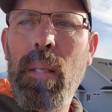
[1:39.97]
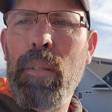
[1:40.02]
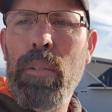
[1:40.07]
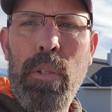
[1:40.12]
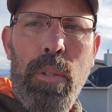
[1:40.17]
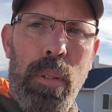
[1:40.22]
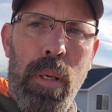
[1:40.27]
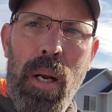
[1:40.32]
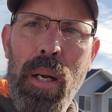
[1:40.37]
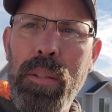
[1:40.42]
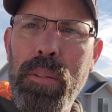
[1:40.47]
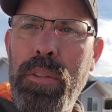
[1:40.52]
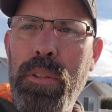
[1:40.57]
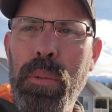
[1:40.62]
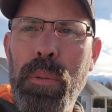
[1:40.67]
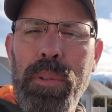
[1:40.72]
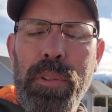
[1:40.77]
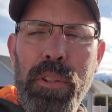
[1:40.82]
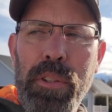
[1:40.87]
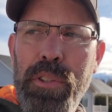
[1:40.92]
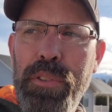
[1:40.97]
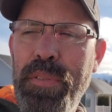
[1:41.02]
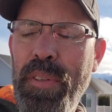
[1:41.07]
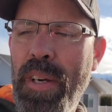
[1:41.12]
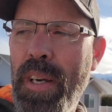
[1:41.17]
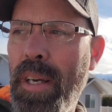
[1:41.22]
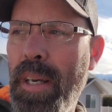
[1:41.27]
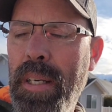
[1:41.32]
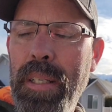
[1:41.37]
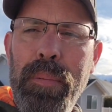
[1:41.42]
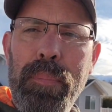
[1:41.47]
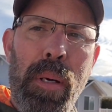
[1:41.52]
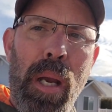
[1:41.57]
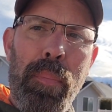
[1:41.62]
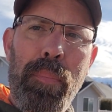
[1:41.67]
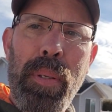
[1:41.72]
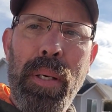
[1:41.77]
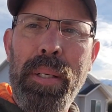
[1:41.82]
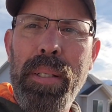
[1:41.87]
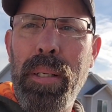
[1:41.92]
Yukon's doing just fine. My
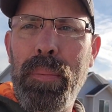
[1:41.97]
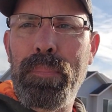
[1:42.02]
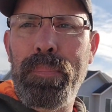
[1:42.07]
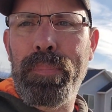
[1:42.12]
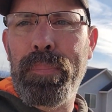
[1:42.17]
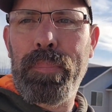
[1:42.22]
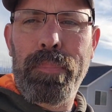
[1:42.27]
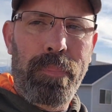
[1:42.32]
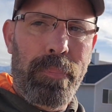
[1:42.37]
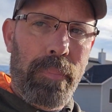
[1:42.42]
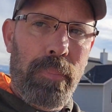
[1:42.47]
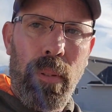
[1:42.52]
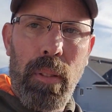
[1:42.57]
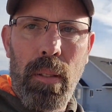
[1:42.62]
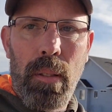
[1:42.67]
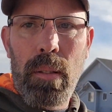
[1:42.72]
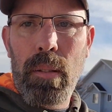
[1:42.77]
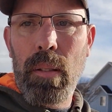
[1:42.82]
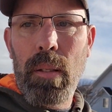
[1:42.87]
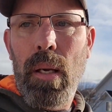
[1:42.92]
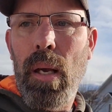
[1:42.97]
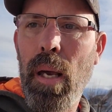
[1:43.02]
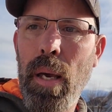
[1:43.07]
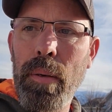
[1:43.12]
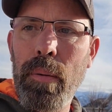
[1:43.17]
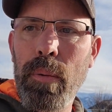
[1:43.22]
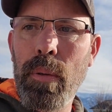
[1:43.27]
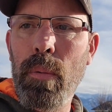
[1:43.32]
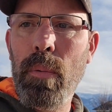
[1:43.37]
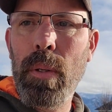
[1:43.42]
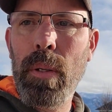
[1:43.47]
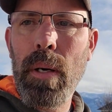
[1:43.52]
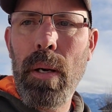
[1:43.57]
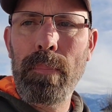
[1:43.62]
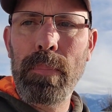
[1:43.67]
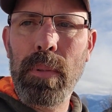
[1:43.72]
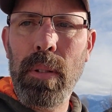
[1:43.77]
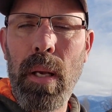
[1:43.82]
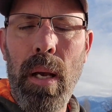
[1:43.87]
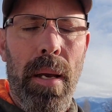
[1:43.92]
pickup, I don't know
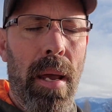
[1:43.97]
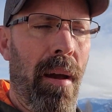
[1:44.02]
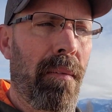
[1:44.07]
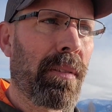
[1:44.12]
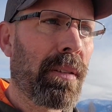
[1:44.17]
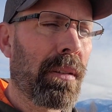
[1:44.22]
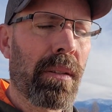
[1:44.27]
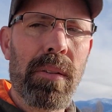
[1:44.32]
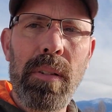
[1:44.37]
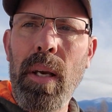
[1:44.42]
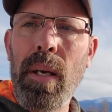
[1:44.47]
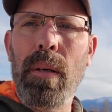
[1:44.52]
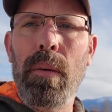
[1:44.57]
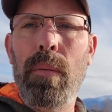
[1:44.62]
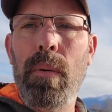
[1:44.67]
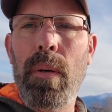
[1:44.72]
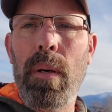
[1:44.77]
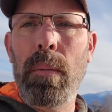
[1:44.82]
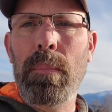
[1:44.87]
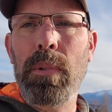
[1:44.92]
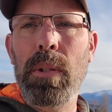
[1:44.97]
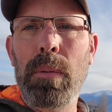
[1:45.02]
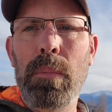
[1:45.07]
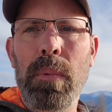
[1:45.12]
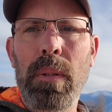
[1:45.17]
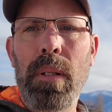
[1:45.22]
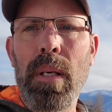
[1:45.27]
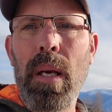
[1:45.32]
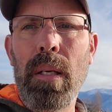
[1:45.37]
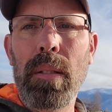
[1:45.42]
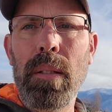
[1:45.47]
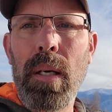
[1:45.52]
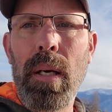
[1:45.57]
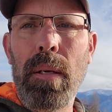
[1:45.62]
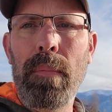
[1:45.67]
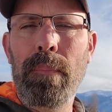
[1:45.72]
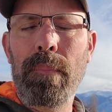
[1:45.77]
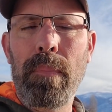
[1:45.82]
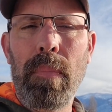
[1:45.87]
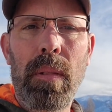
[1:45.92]
I haven't decided what I'm doing with that
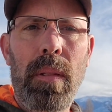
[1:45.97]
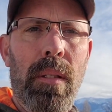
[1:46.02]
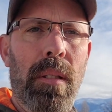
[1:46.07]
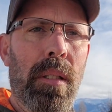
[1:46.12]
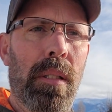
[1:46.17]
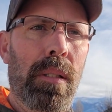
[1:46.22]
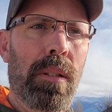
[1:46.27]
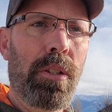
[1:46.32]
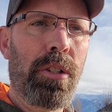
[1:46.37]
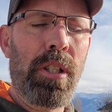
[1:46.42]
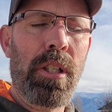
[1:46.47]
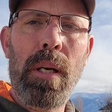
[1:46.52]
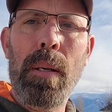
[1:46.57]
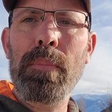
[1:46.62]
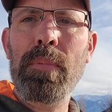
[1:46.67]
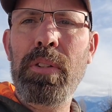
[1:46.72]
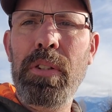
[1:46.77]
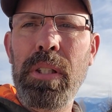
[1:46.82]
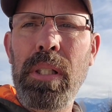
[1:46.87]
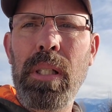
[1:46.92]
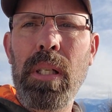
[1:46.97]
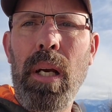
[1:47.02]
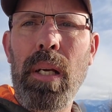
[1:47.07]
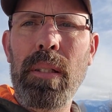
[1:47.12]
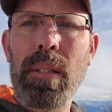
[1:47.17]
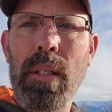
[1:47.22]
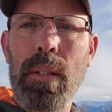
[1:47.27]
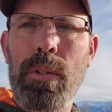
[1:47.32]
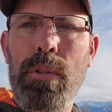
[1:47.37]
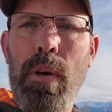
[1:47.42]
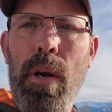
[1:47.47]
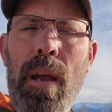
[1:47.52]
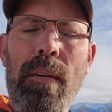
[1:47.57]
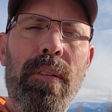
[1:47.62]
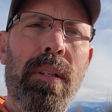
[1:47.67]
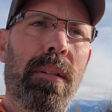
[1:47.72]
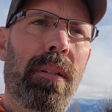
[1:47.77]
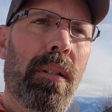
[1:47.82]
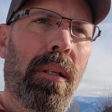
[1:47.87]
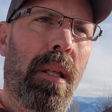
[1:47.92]
yet. The GMC, I did drive
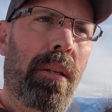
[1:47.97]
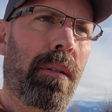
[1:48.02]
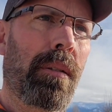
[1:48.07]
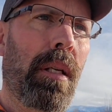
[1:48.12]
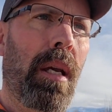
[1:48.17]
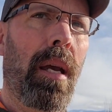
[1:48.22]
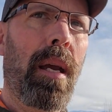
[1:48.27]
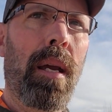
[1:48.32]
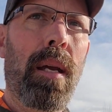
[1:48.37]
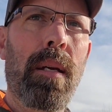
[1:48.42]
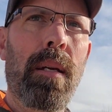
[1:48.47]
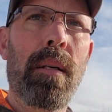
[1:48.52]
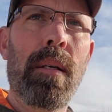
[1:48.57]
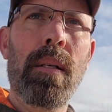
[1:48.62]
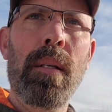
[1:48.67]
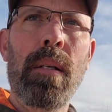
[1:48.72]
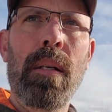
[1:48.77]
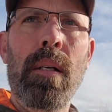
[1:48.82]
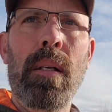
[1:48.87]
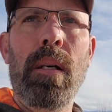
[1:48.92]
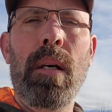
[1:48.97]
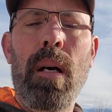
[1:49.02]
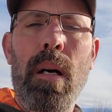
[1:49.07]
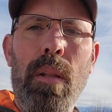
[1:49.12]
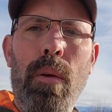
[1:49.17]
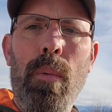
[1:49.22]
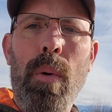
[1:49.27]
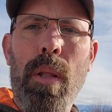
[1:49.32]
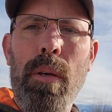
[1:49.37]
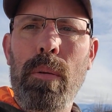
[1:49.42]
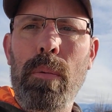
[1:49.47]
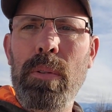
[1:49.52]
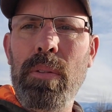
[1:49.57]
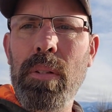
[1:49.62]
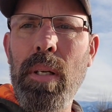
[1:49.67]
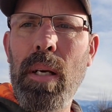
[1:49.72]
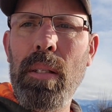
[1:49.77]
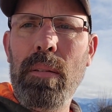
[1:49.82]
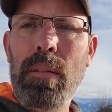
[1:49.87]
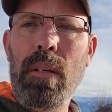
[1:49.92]
it the other day. The weather was
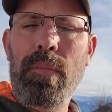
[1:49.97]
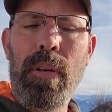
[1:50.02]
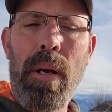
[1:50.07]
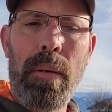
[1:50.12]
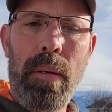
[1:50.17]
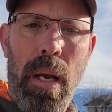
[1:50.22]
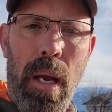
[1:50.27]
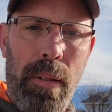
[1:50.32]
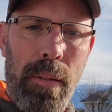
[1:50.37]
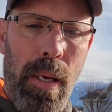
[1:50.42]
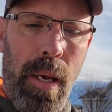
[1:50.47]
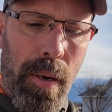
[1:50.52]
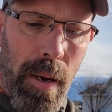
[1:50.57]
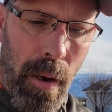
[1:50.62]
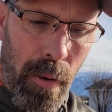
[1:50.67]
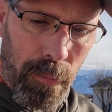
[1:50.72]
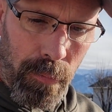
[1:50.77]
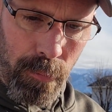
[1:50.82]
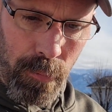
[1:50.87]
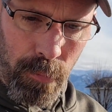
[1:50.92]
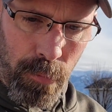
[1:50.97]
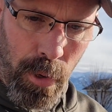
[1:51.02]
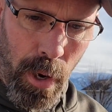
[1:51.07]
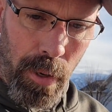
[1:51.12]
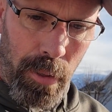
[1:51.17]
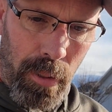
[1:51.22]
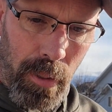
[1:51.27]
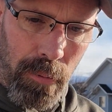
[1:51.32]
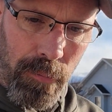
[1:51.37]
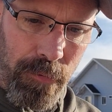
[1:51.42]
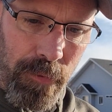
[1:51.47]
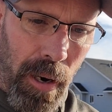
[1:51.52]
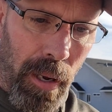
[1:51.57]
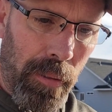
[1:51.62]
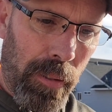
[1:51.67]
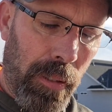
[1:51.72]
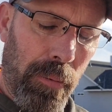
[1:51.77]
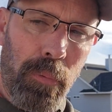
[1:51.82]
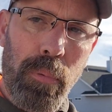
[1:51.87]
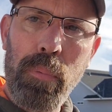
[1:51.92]
nice enough. I got that out and running, and
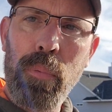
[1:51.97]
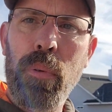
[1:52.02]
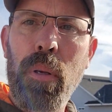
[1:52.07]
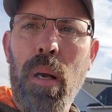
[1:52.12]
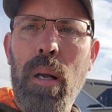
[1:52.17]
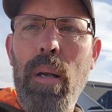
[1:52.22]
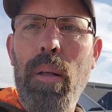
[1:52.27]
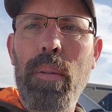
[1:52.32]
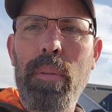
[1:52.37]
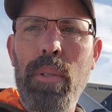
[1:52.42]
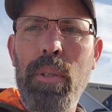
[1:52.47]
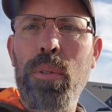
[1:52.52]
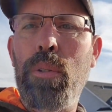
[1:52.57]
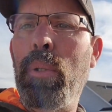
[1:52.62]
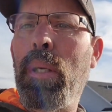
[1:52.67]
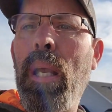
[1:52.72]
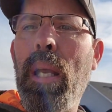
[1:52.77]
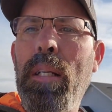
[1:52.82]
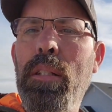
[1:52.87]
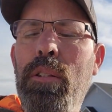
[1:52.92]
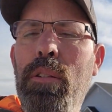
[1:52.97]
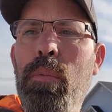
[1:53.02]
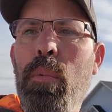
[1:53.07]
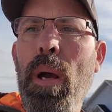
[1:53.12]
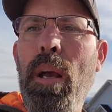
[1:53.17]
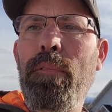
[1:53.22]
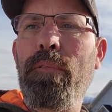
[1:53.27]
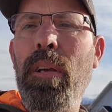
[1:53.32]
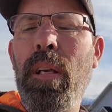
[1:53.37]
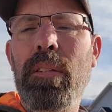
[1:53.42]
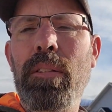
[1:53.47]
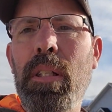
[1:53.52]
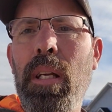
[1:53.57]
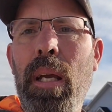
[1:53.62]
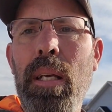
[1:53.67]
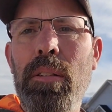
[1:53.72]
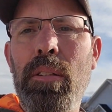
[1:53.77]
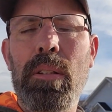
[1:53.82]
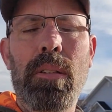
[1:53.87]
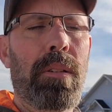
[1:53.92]
finally the new gauge, white face
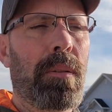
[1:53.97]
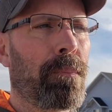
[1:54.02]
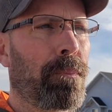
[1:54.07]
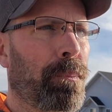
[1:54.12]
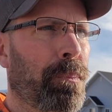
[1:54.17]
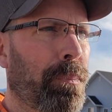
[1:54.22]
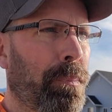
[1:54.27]
gauges,